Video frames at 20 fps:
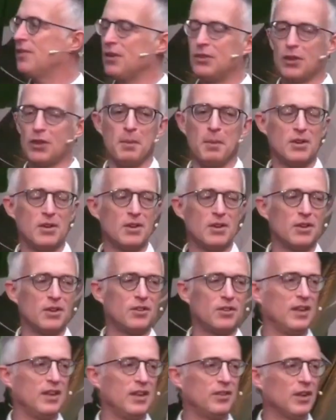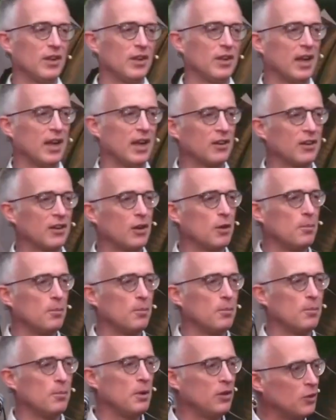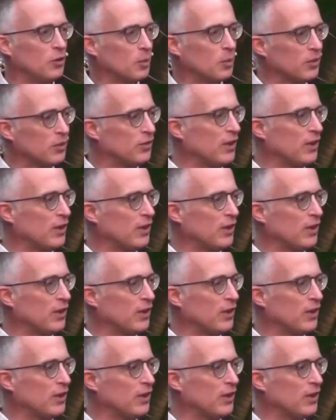And communities were centered on the church.